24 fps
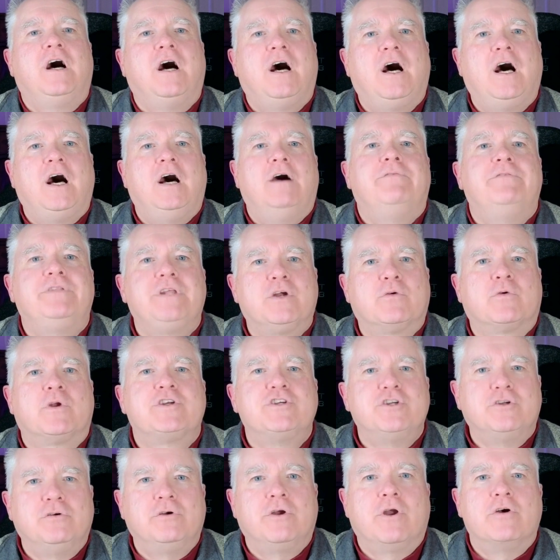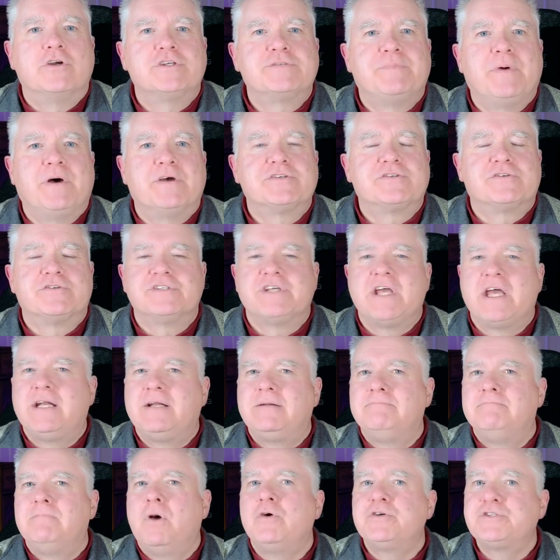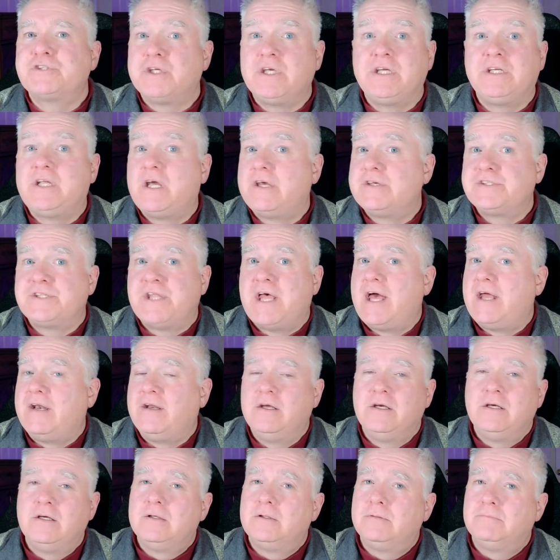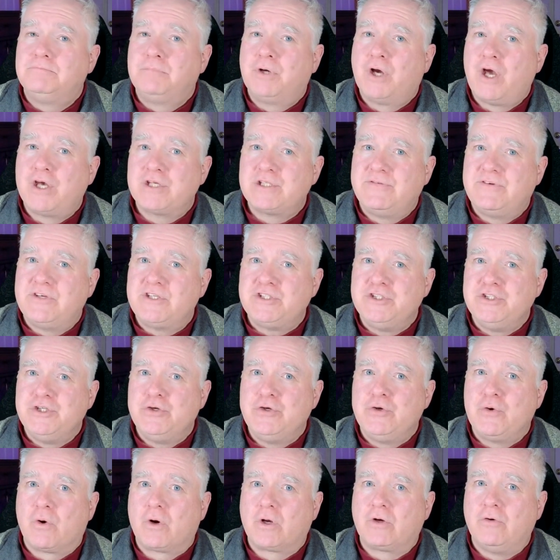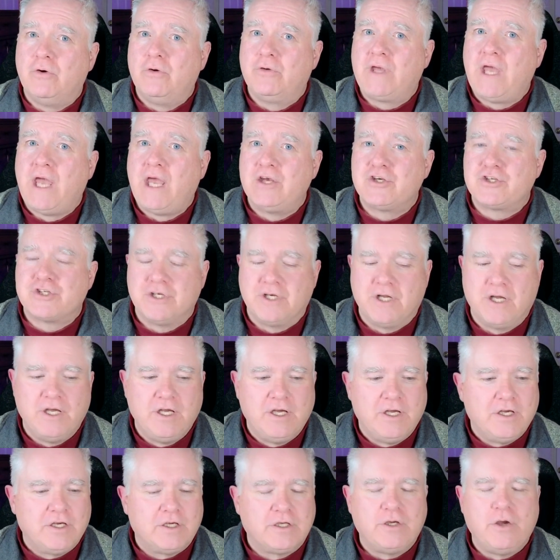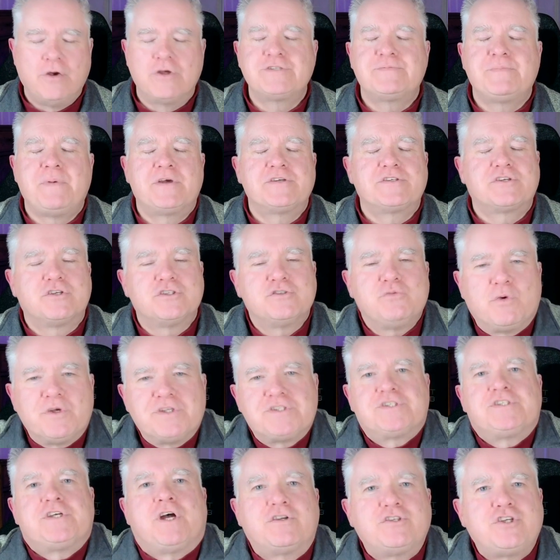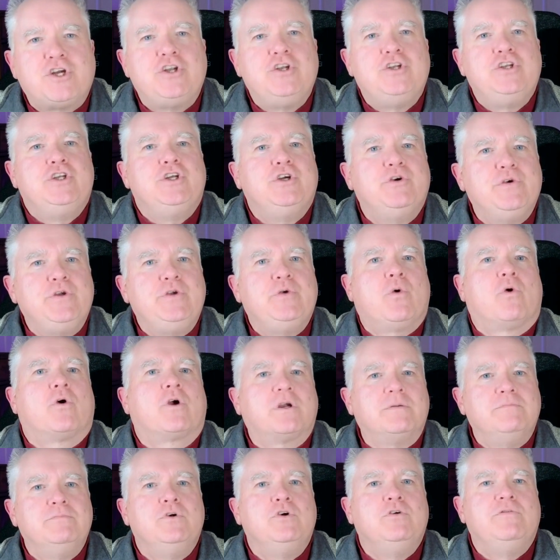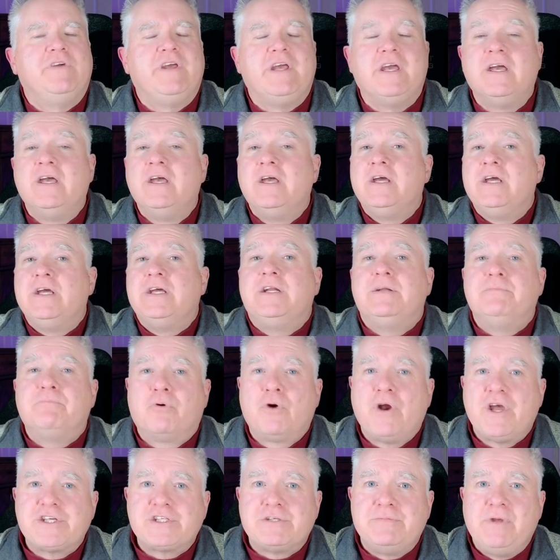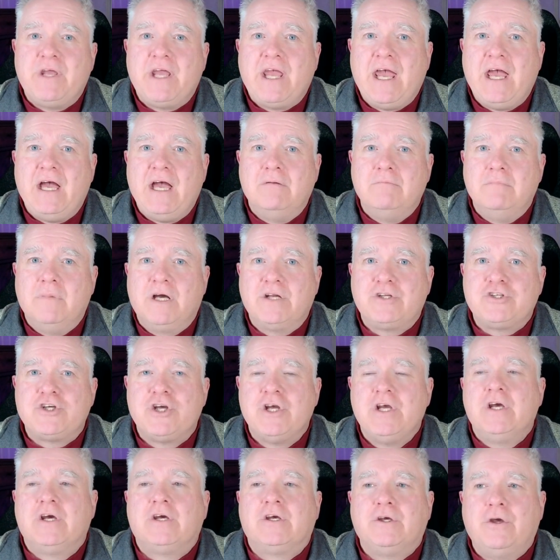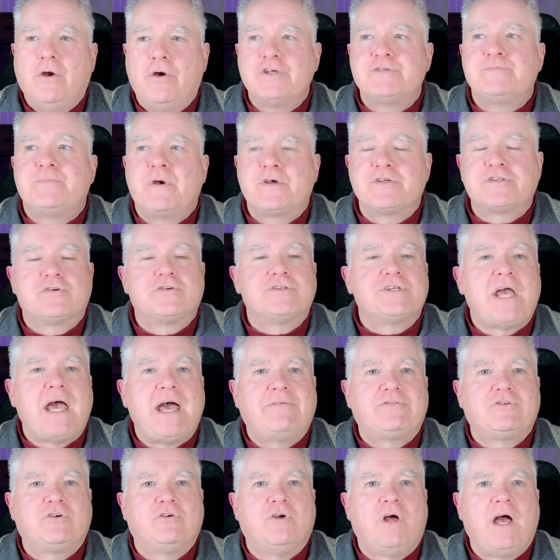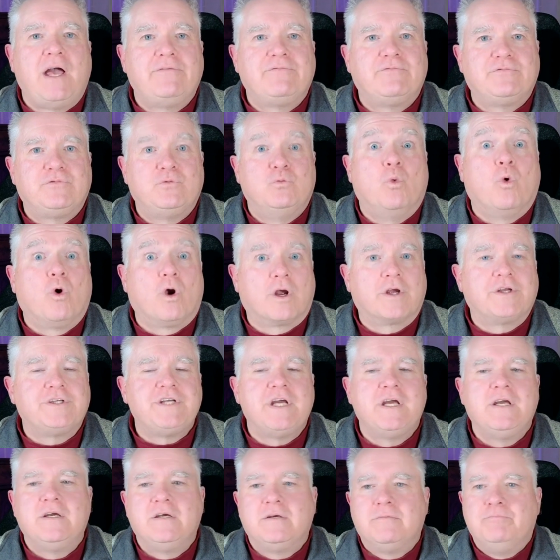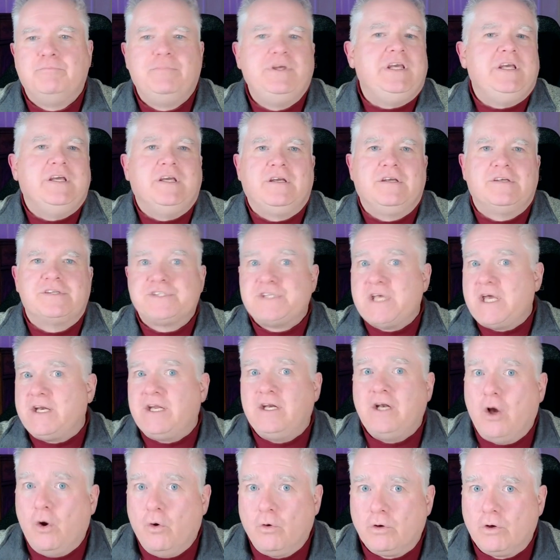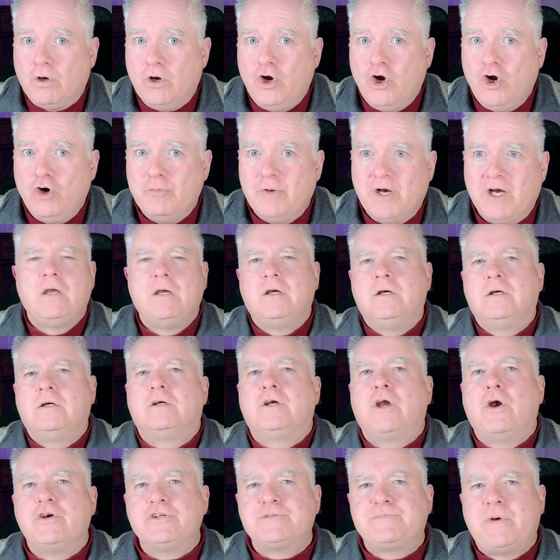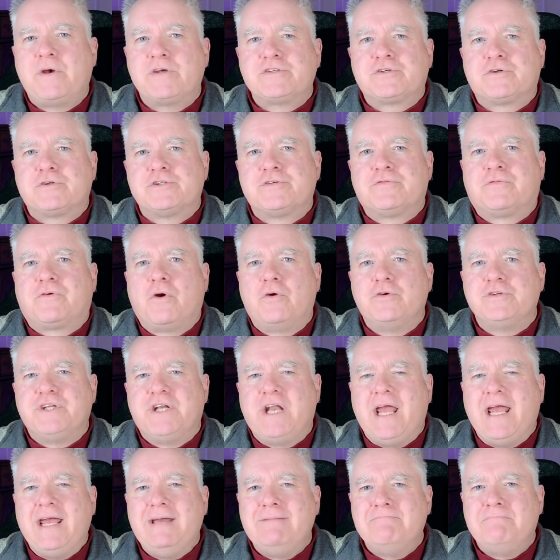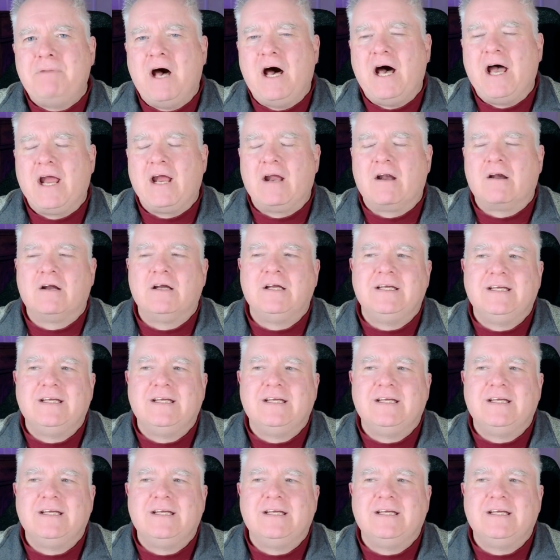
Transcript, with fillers: of the original Ghostbusters, and it mostly does that because of its New York location. Ghostbusters was such a New York movie. It impressed me how much Ghostbusters Afterlife worked being set in Oklahoma. Ghostbusters Frozen Empire